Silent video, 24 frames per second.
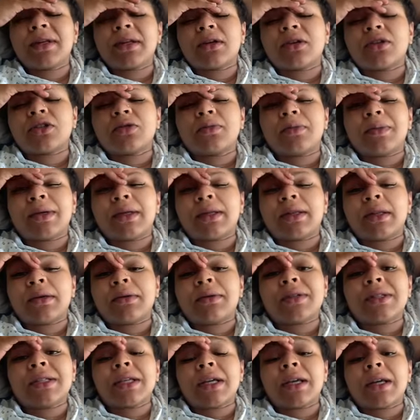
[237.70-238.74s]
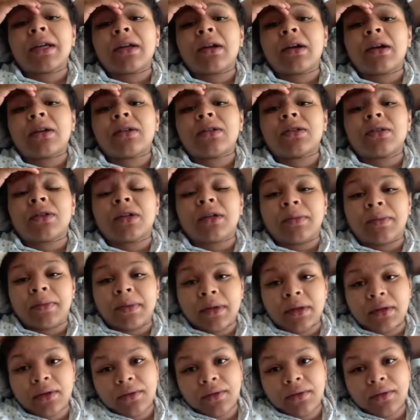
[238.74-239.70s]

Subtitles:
else, but they were saying it also could be the